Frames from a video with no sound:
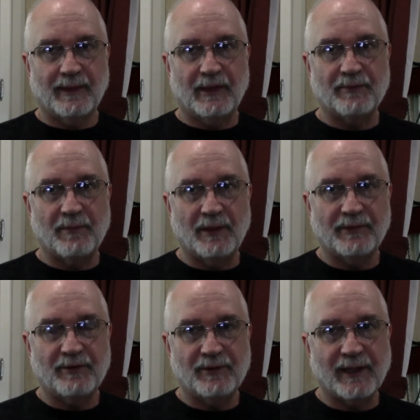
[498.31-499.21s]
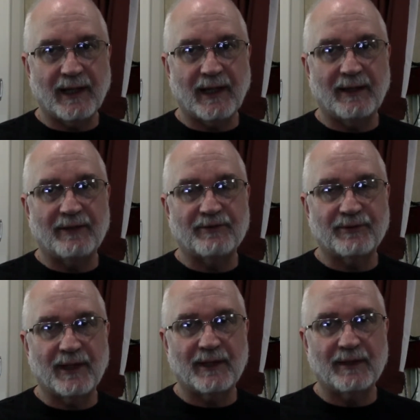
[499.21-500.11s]
as much as you can
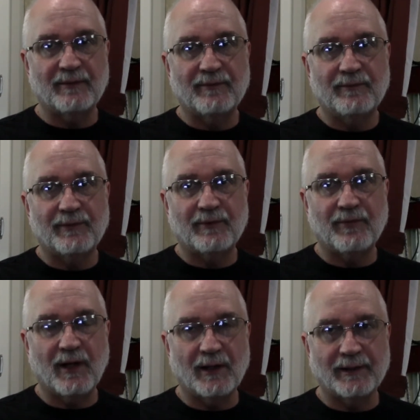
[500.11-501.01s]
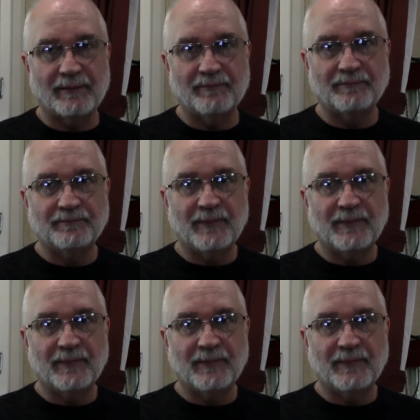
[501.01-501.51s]
instead of the volume